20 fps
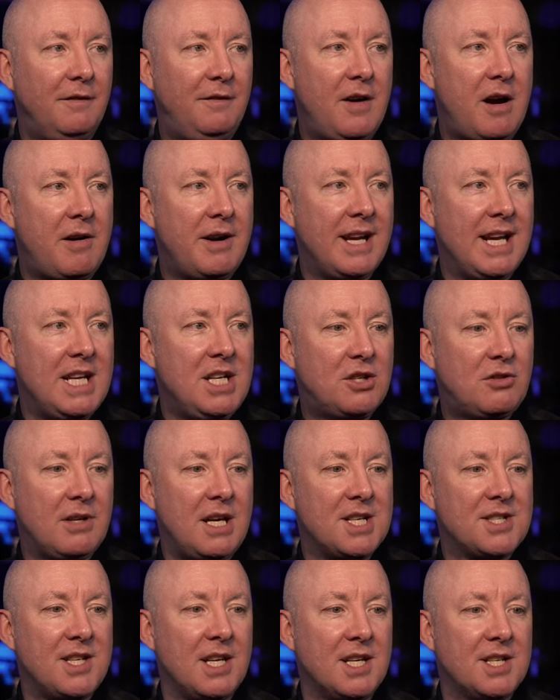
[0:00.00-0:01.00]
Very
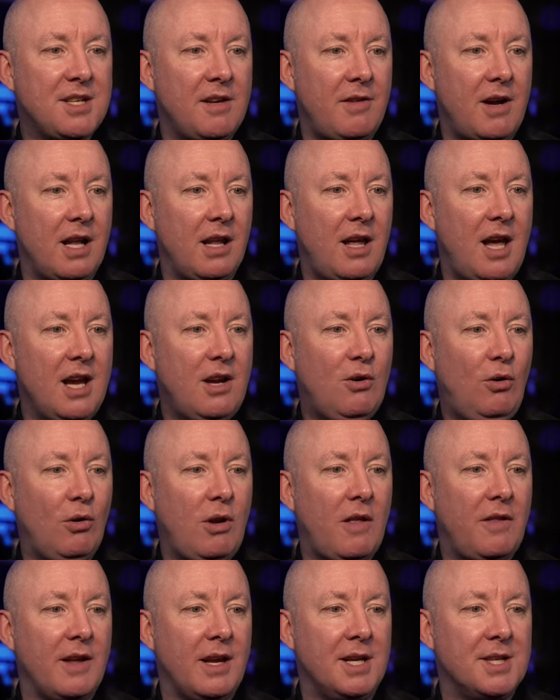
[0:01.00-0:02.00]
interesting stuff. I like
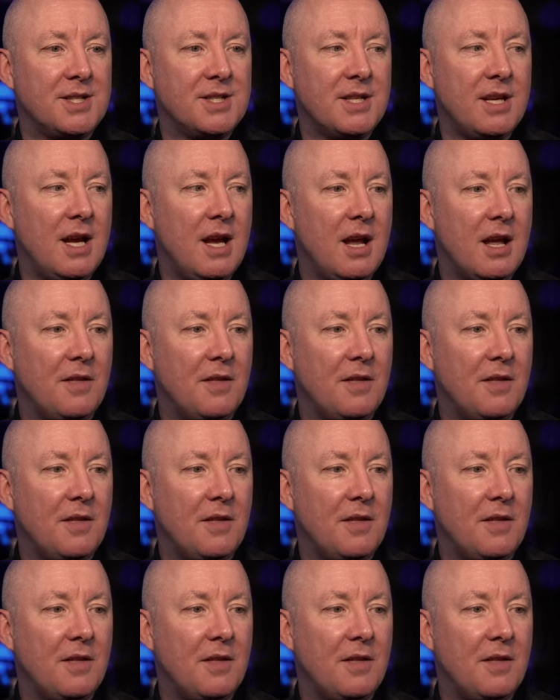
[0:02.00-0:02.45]
all of this.